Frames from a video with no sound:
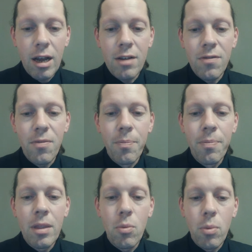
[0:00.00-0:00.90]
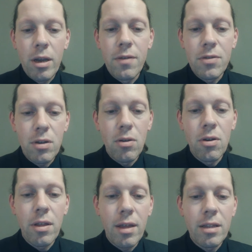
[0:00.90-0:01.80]
have waves
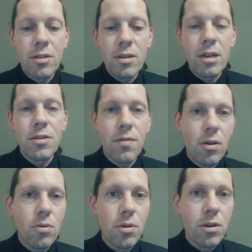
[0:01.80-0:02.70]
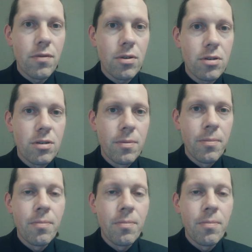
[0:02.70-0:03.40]
longer than the size of the whole universe.